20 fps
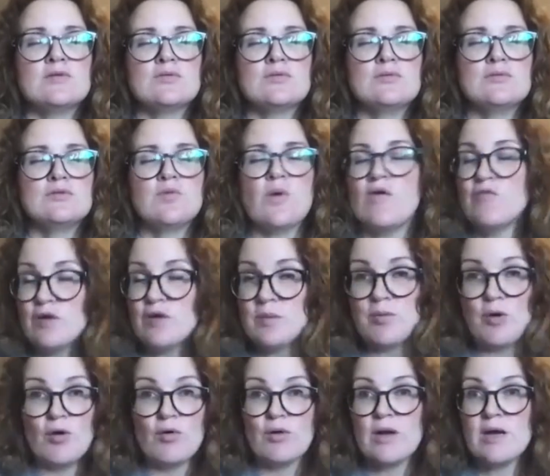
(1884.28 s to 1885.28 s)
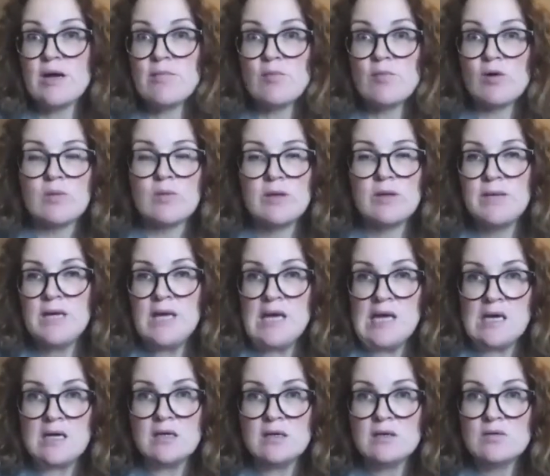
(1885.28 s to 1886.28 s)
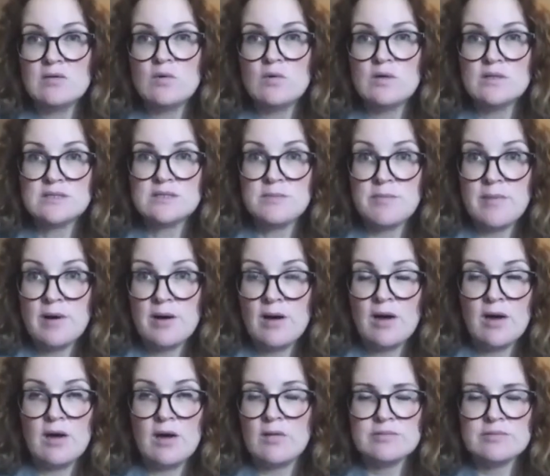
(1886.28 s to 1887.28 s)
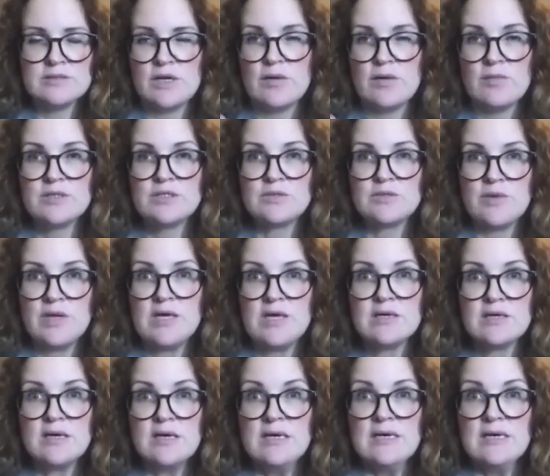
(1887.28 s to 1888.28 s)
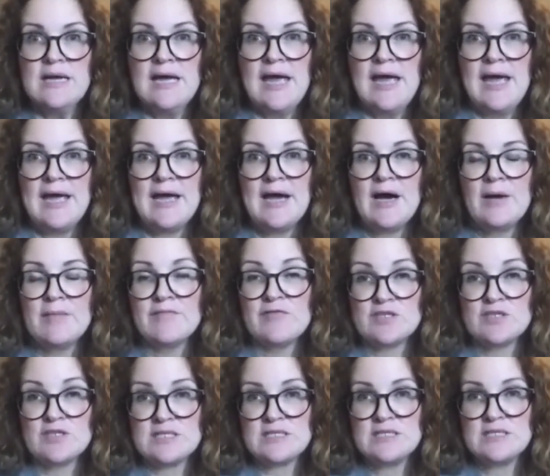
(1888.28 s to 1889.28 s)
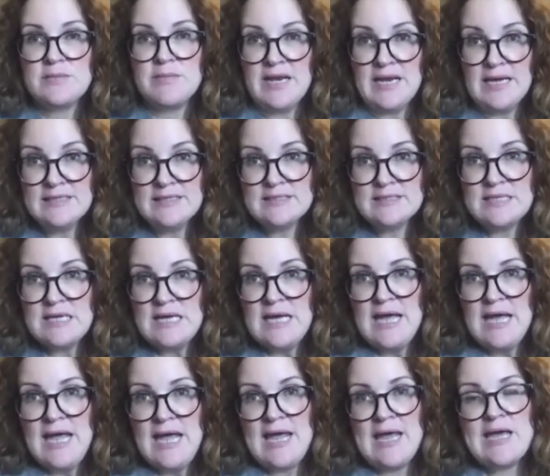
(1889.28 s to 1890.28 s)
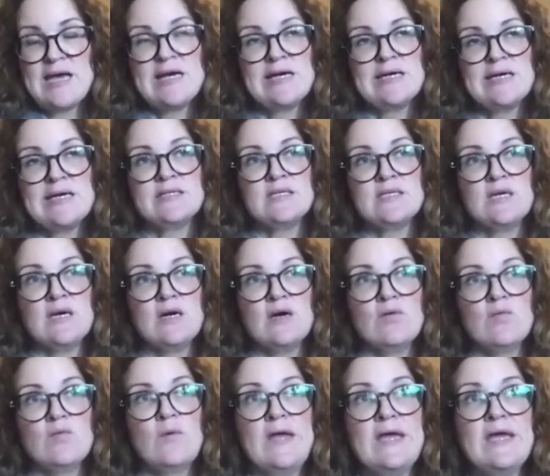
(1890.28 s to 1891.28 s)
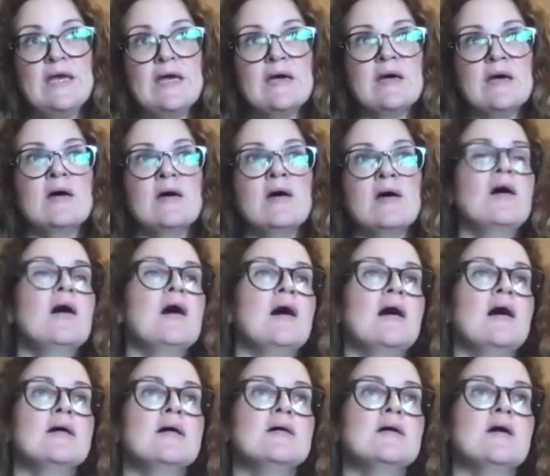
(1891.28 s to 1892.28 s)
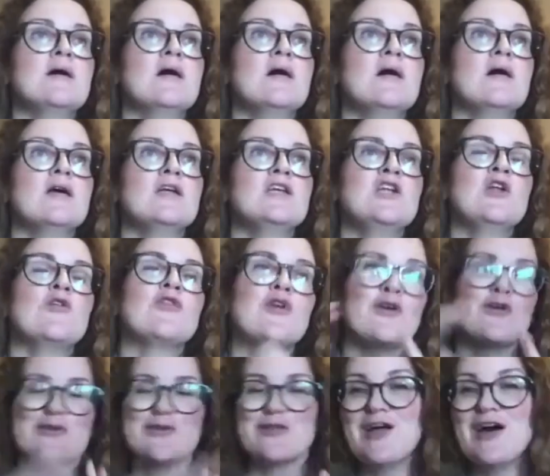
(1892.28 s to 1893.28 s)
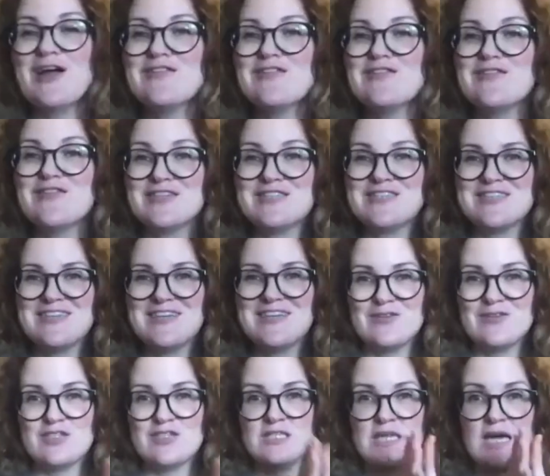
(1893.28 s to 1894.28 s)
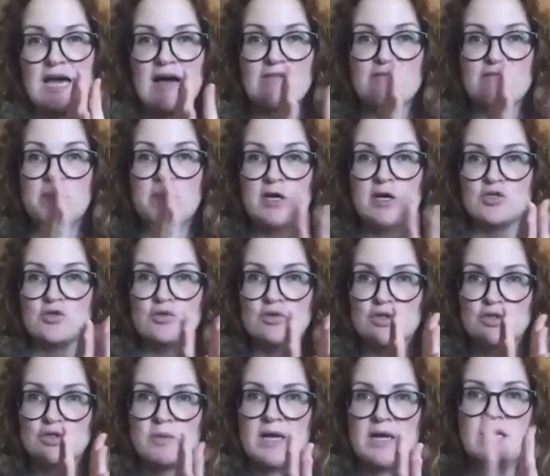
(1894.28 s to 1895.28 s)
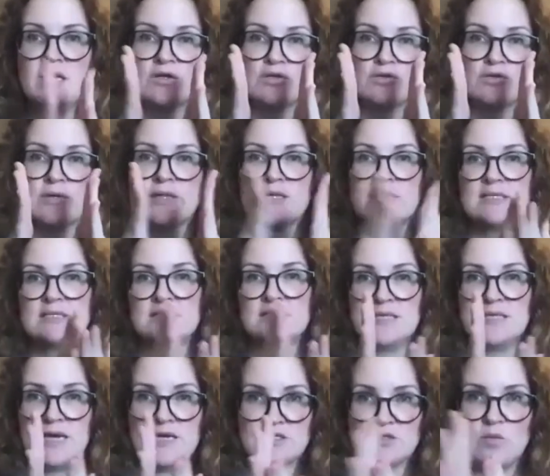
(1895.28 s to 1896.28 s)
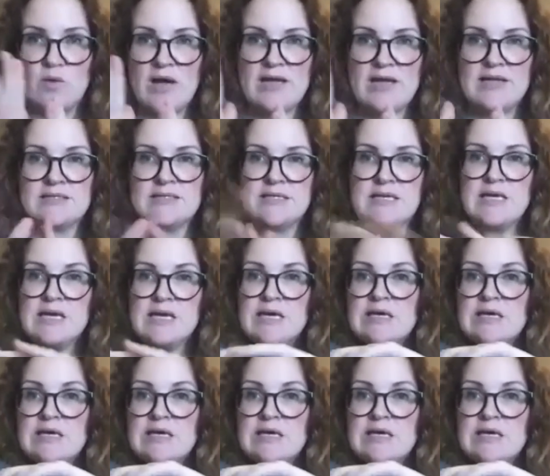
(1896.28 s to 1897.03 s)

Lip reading: 12-week program where we meet once a week, for 60 minutes. And there are a lot of fertility coaches that have modules, right? You're doing this X, Y, and Z.